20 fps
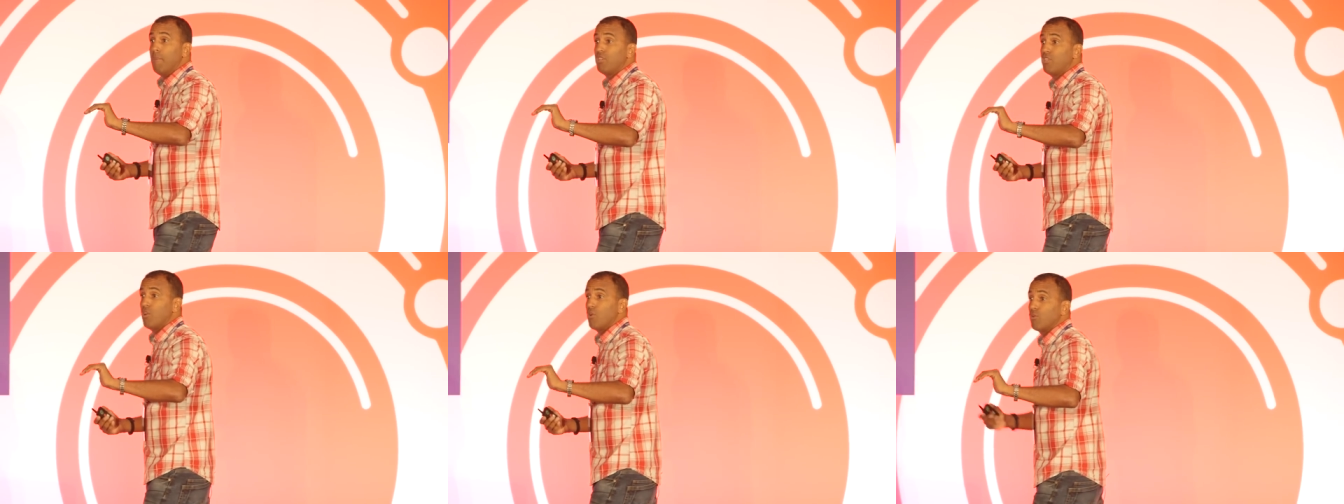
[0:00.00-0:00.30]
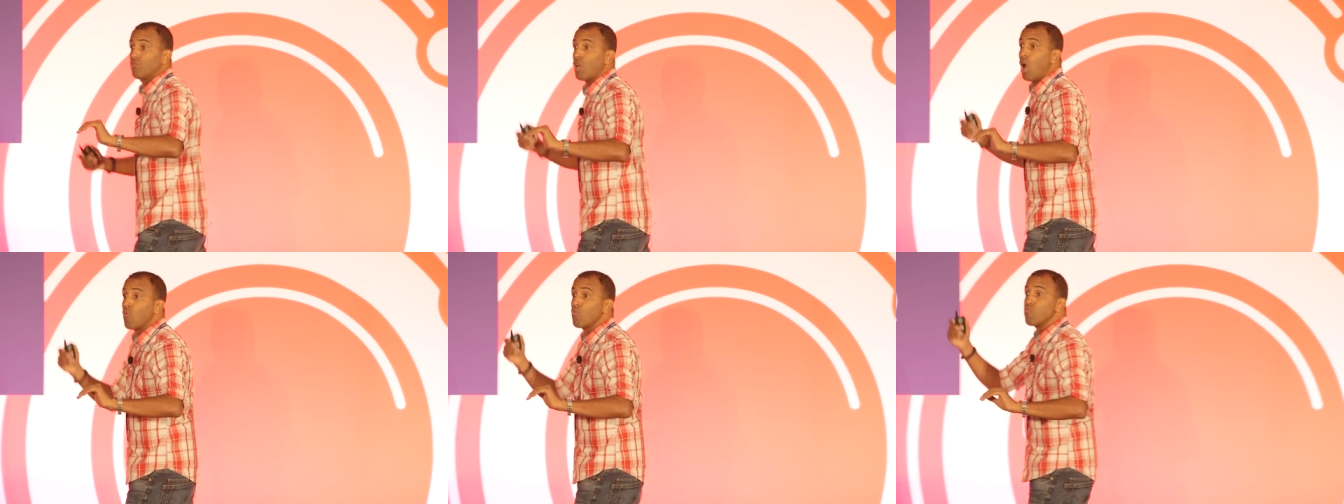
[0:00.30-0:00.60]

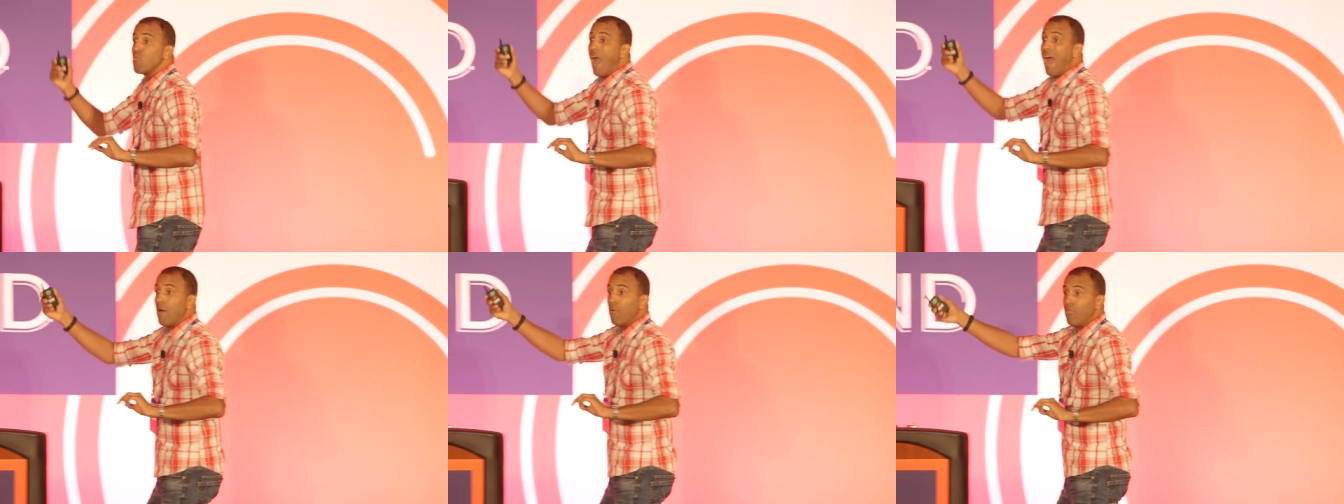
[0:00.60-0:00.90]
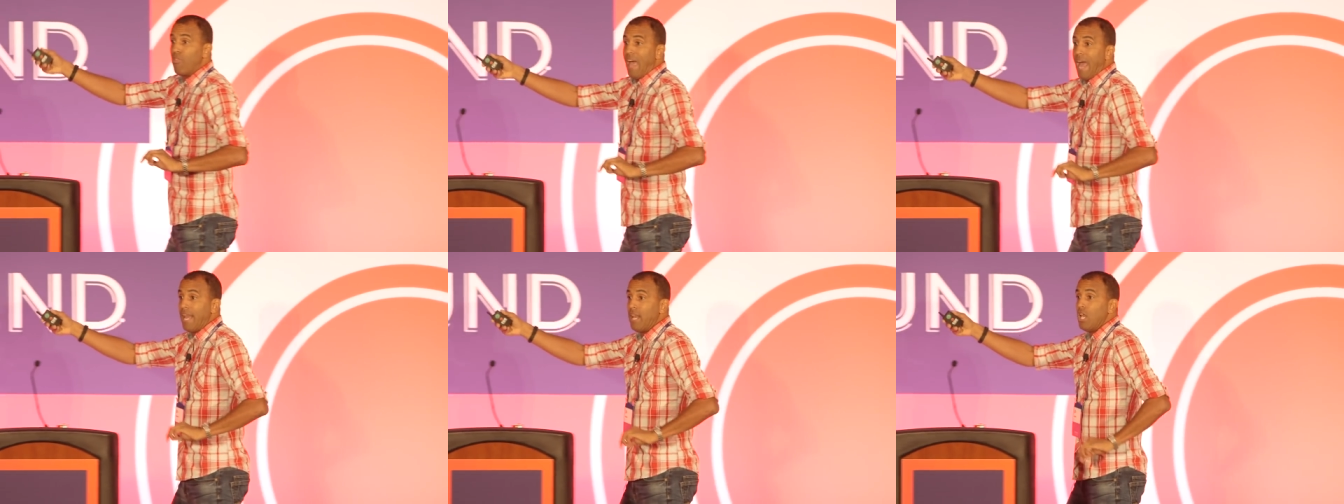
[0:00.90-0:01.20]
materials
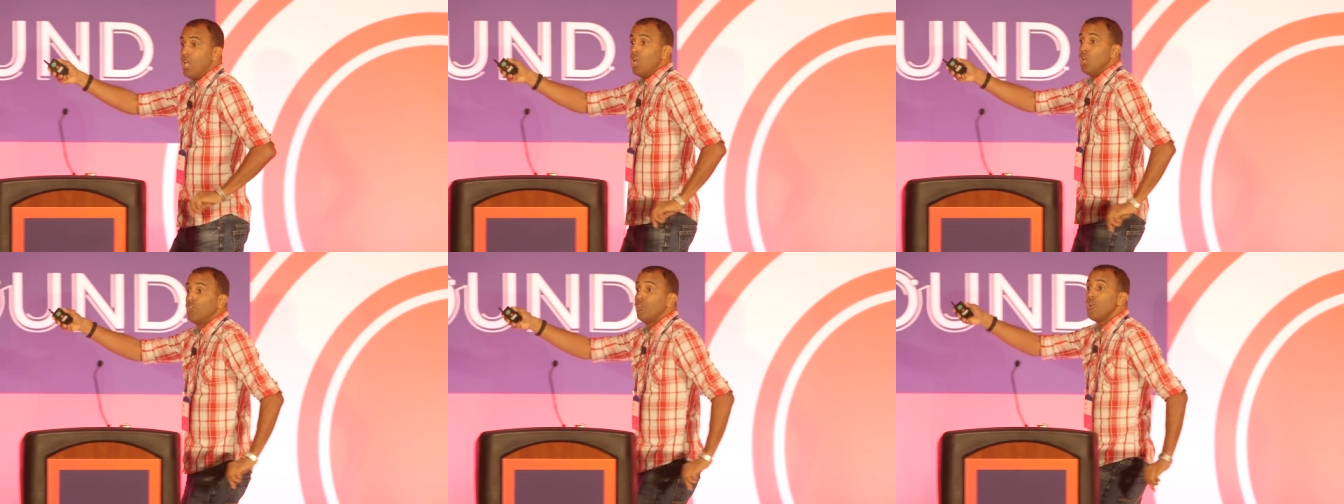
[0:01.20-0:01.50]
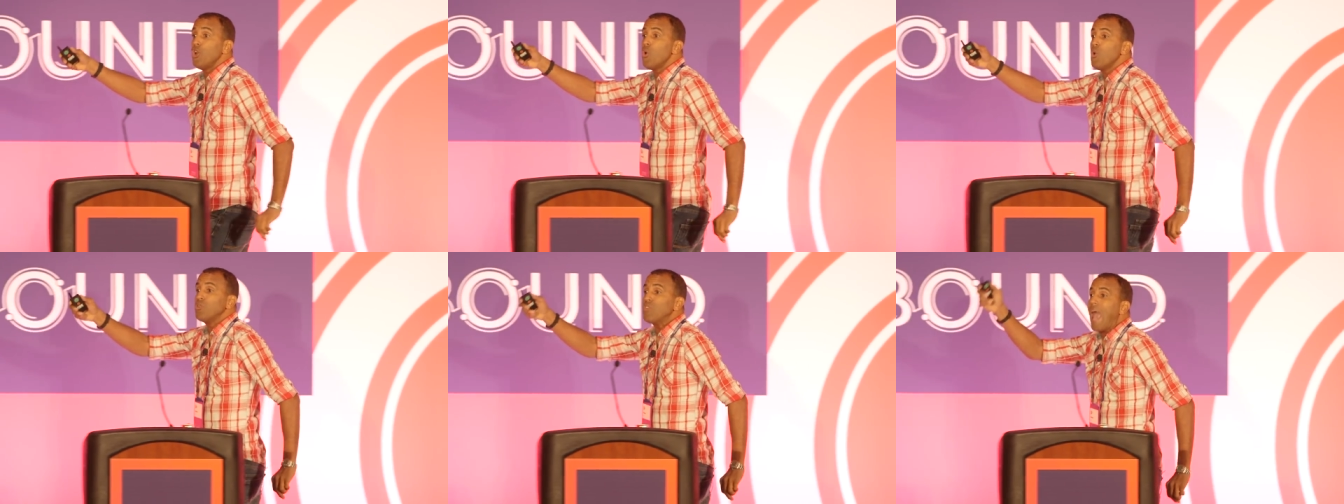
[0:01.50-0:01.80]
around that. Do
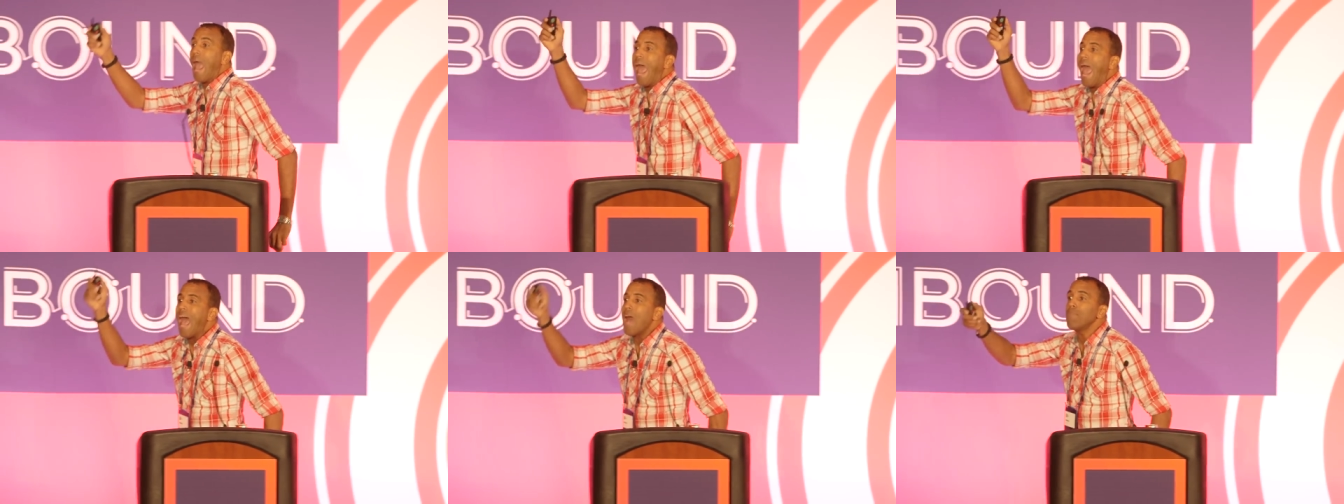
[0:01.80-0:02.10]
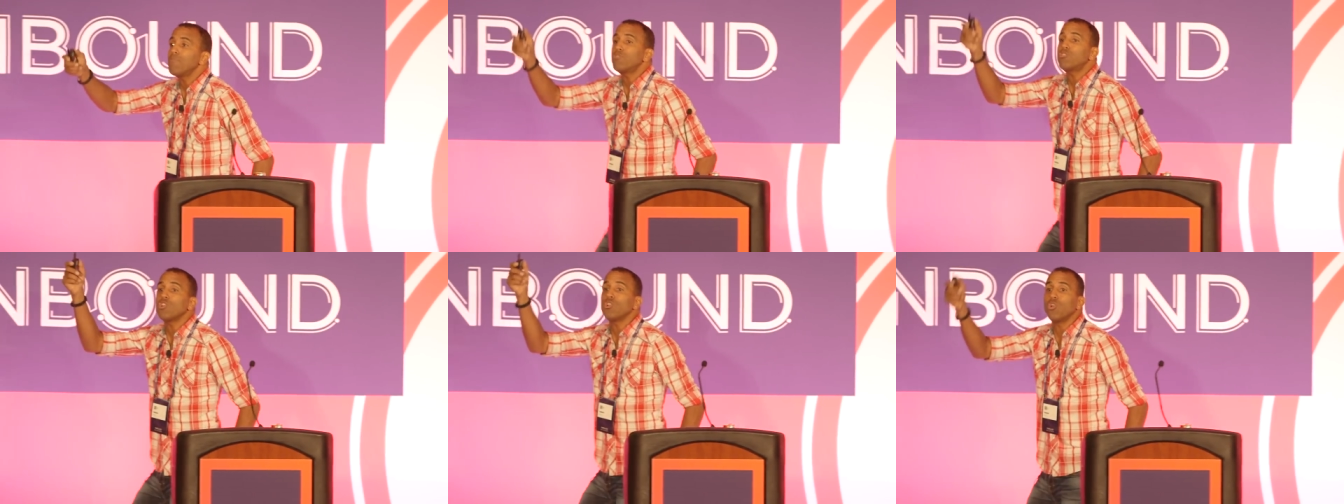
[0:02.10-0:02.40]
you know who's
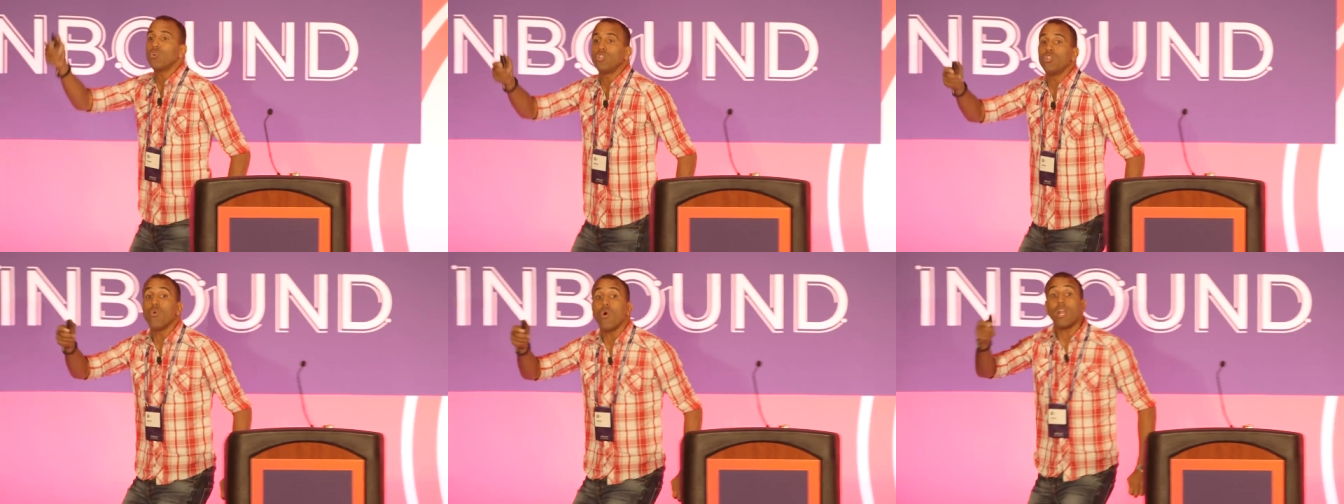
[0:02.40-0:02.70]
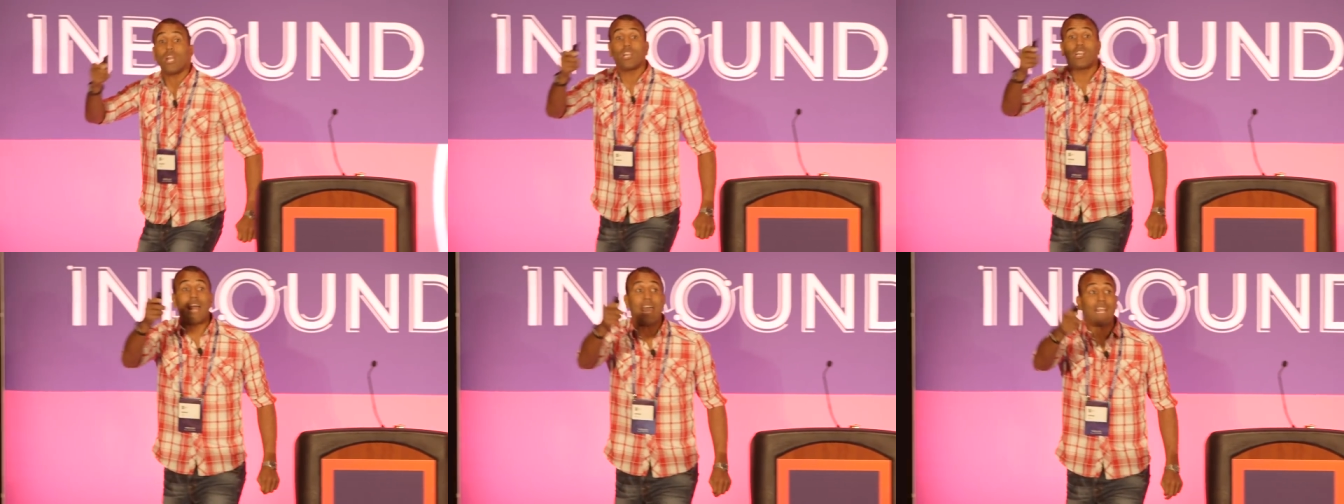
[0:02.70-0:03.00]
absolute? You want a